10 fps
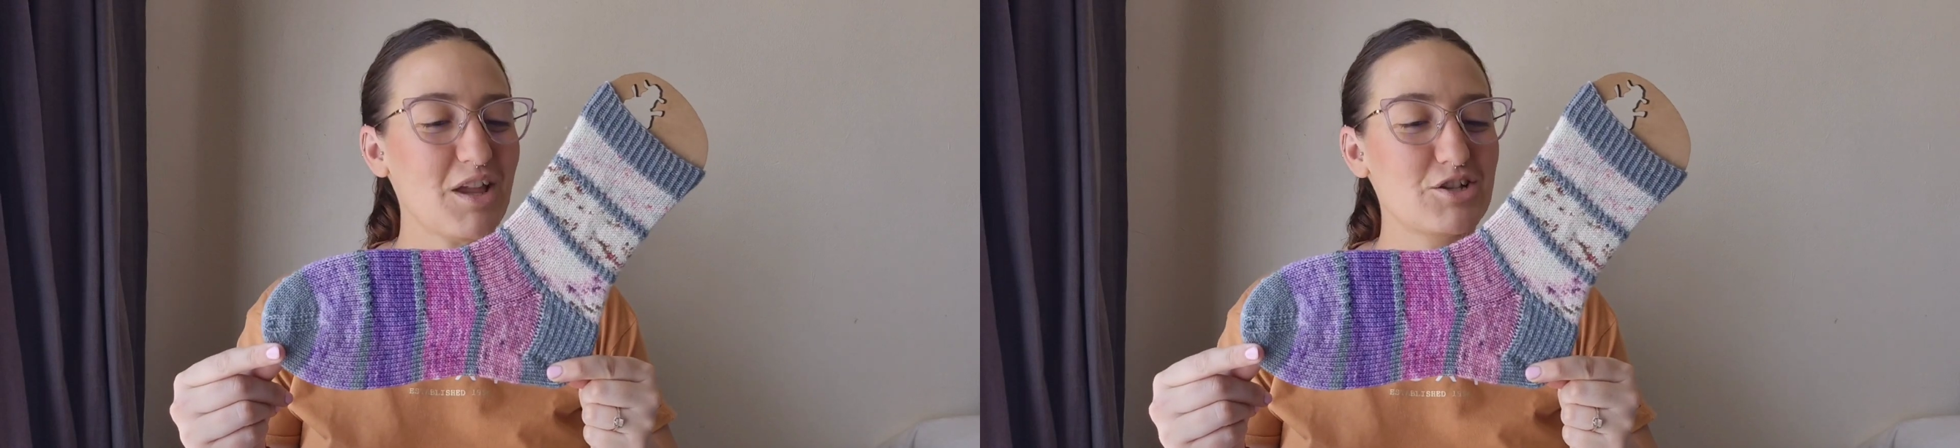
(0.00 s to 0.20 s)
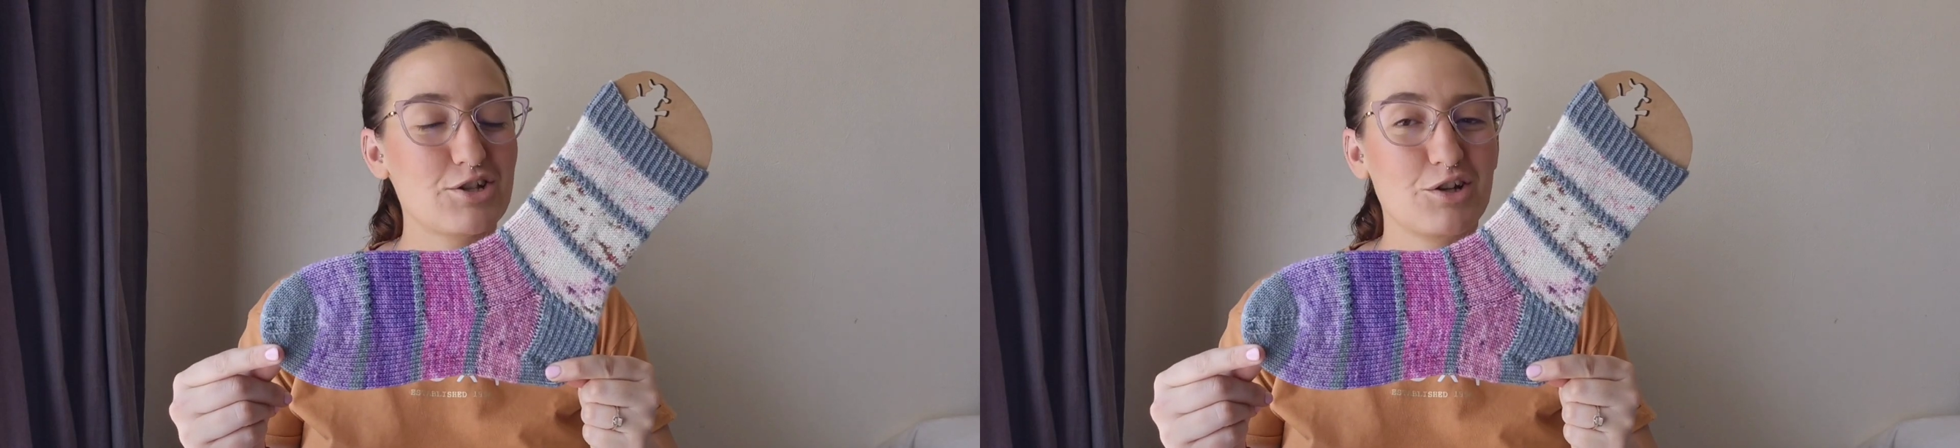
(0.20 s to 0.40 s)

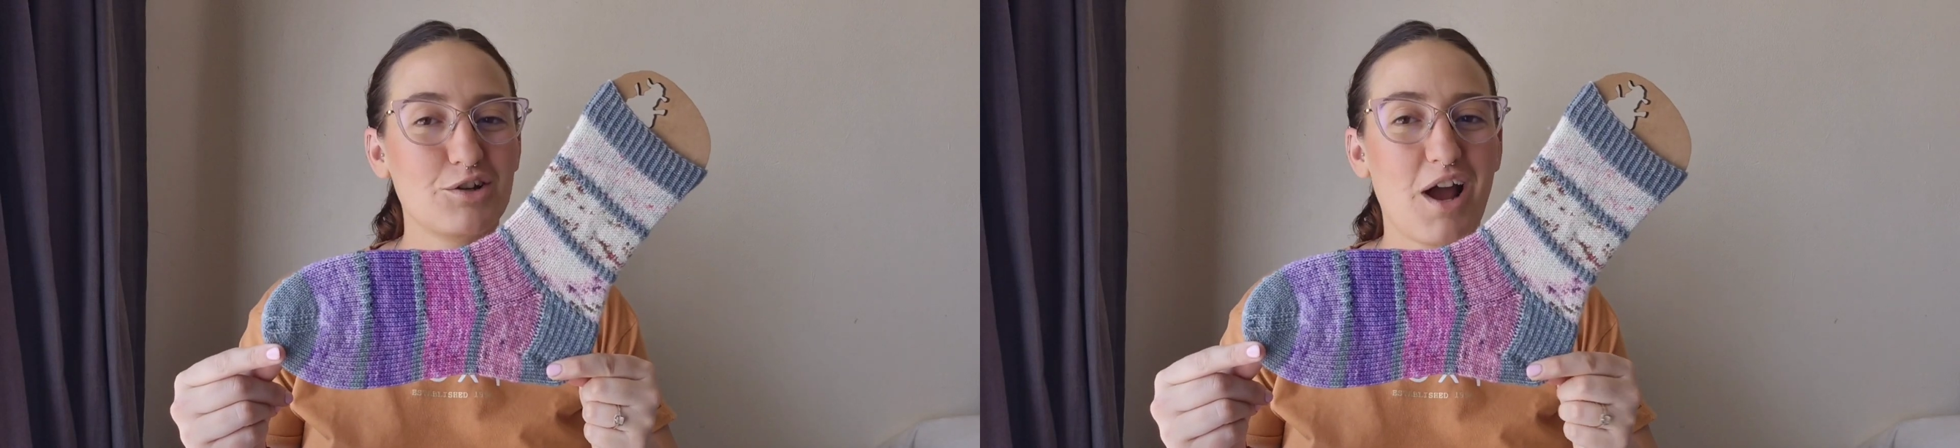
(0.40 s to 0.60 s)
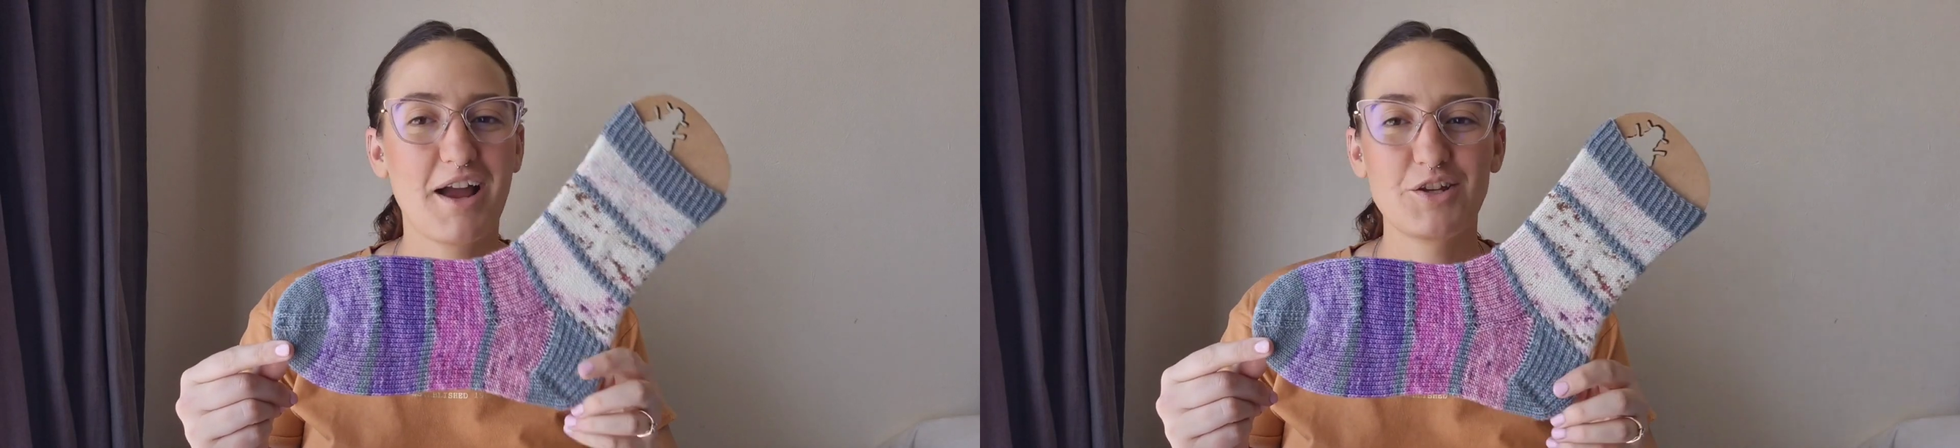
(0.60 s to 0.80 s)

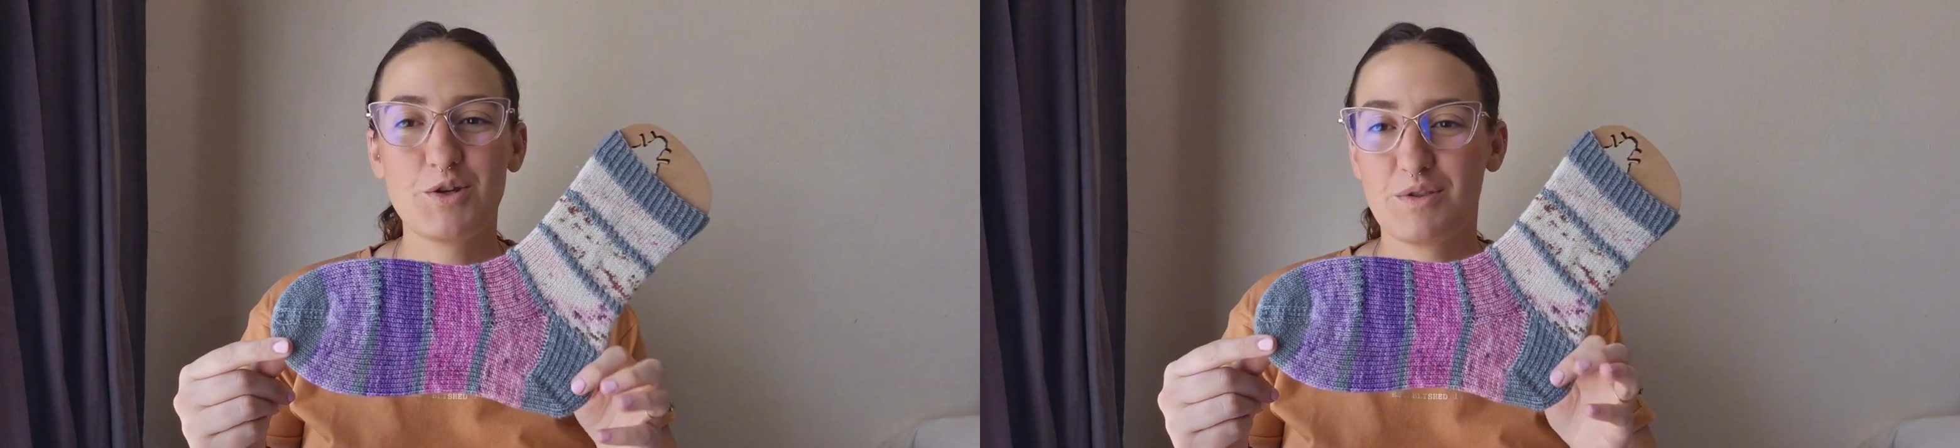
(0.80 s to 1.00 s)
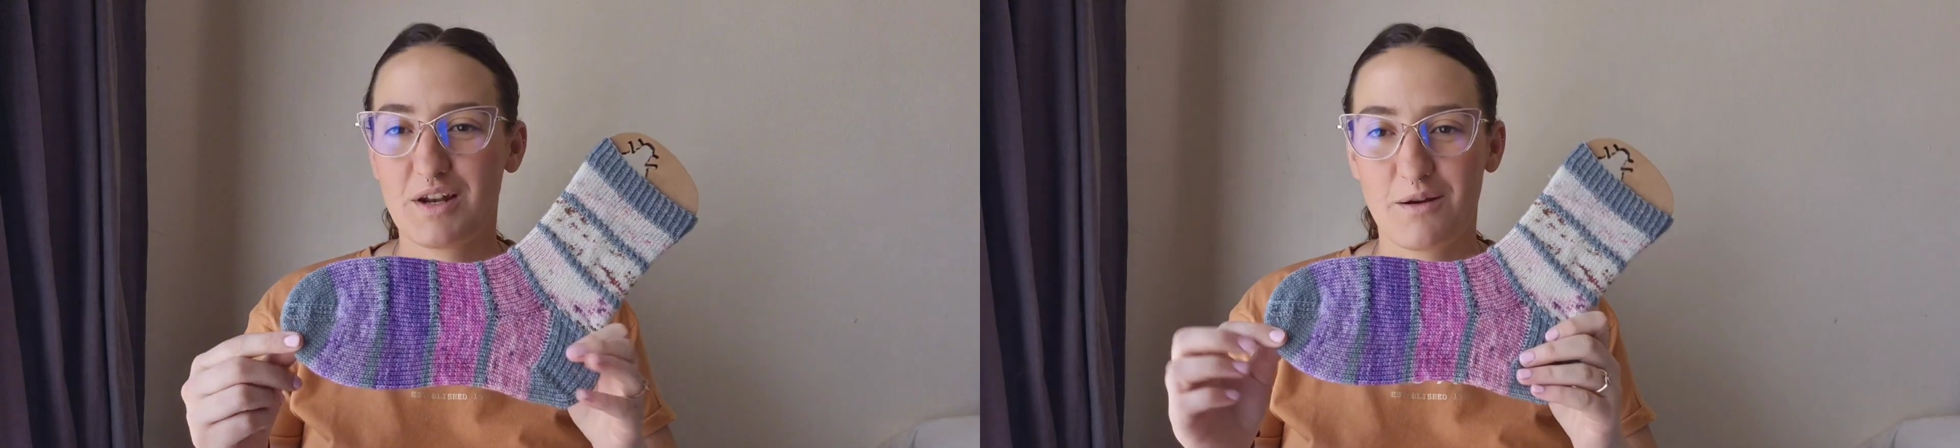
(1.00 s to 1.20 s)
So I
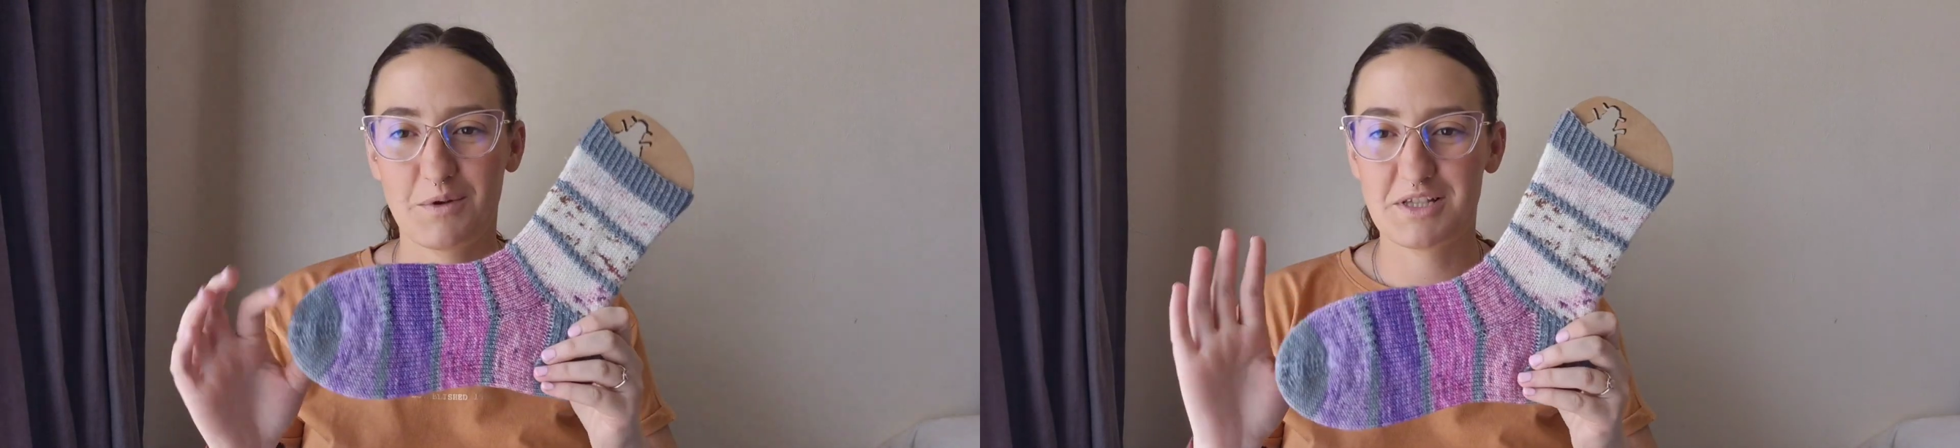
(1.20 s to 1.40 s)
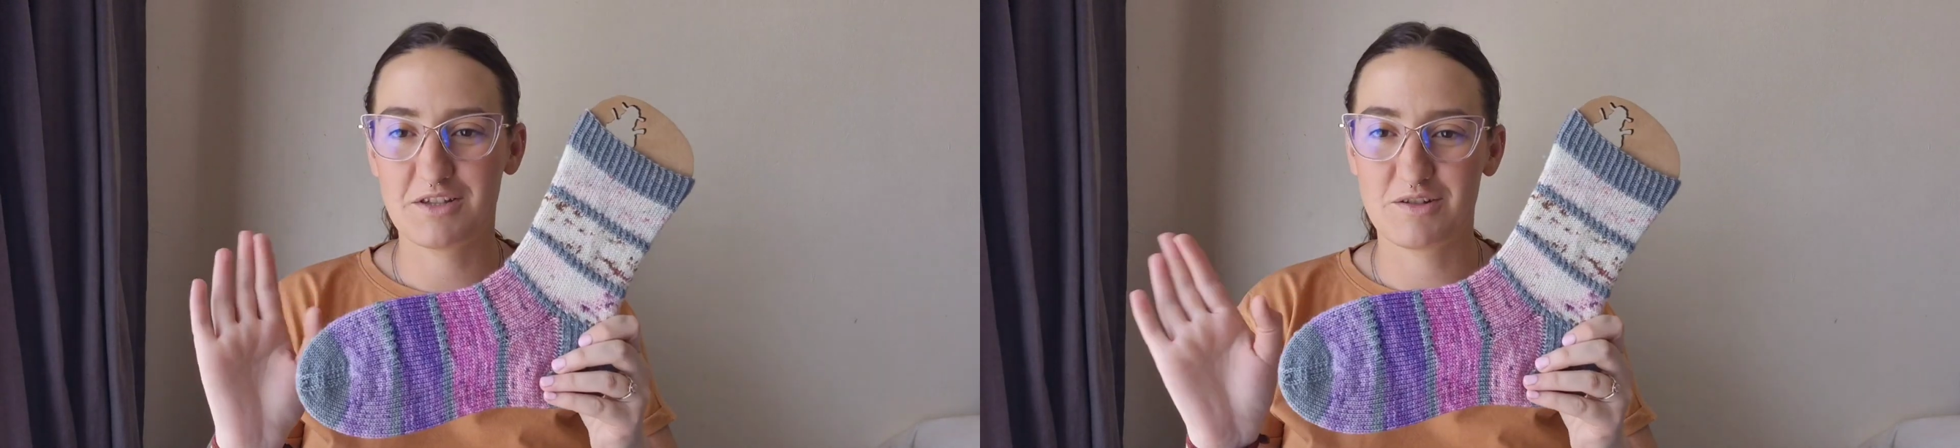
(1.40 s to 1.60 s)
knew that I
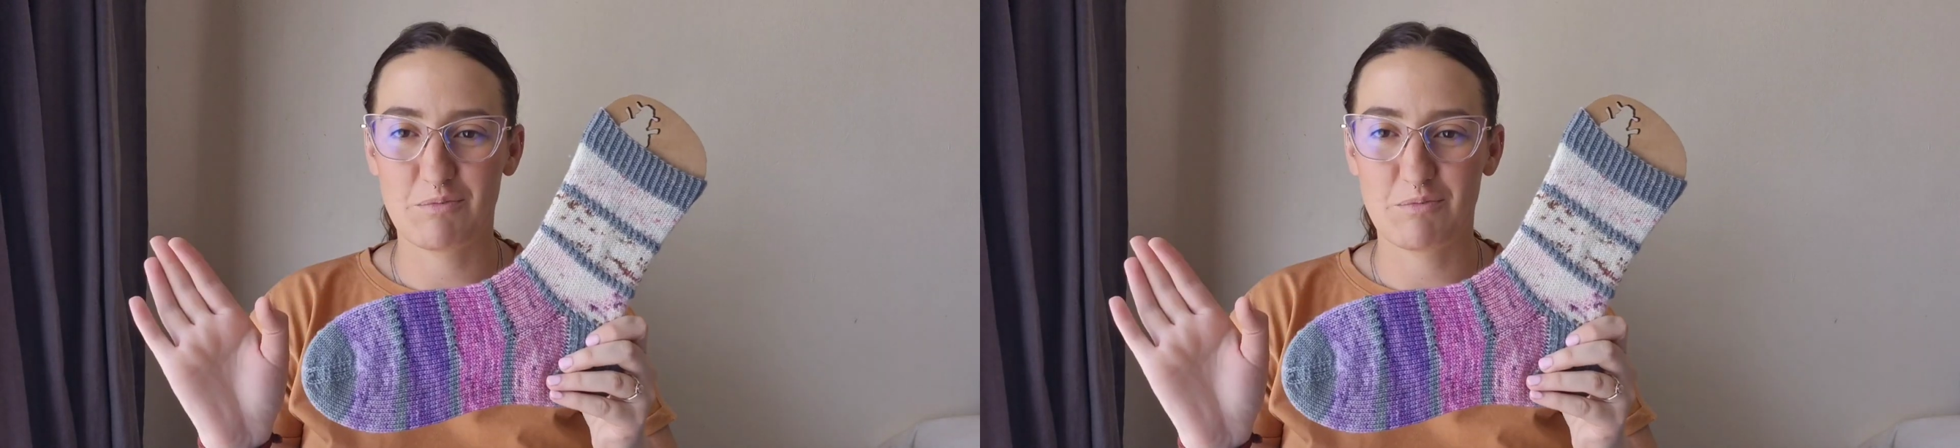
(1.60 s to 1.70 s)
wanted